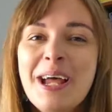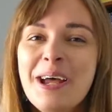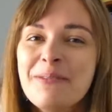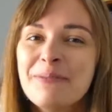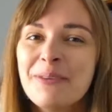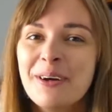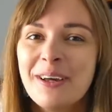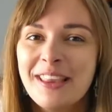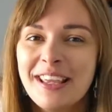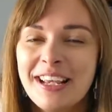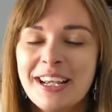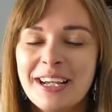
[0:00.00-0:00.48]

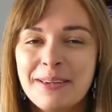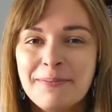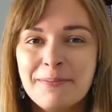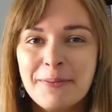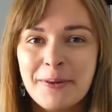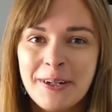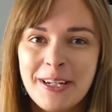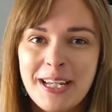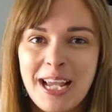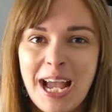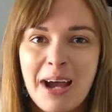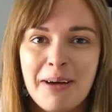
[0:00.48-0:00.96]
But I think I'm
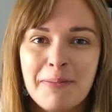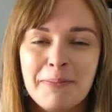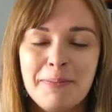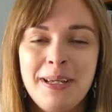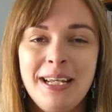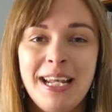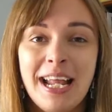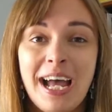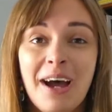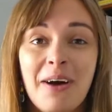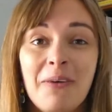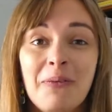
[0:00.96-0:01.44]
pretty happy
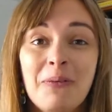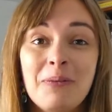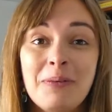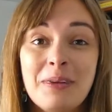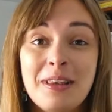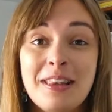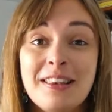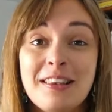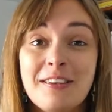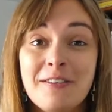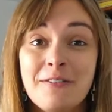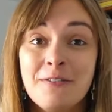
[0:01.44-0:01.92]
now
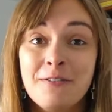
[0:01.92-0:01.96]
with the